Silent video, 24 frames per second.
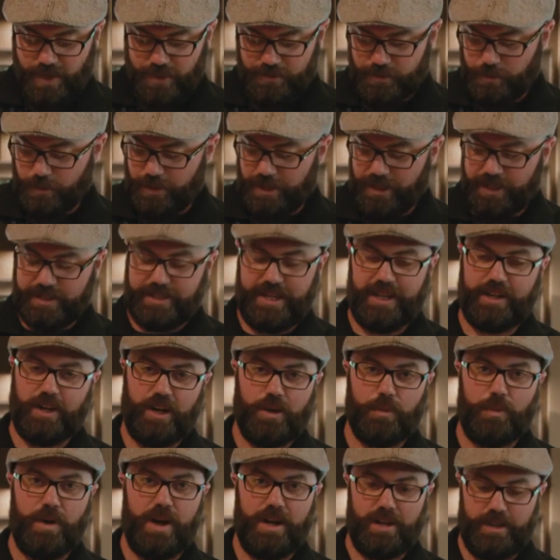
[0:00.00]
So we're going to take
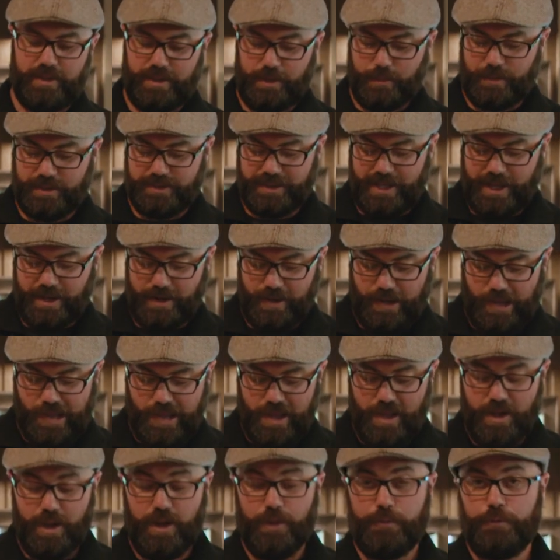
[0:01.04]
our water that was at
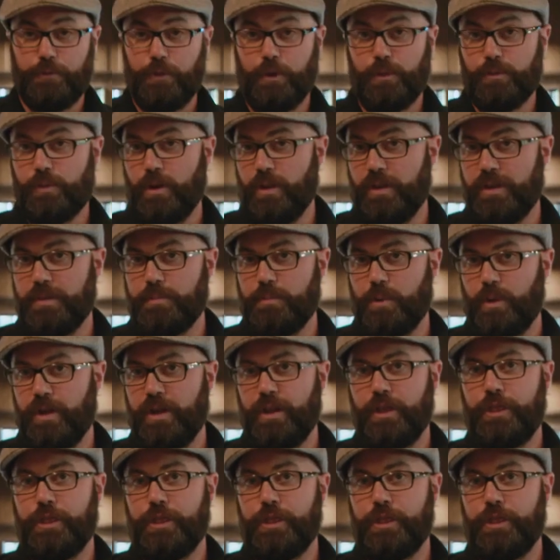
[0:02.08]
a full rolling boil,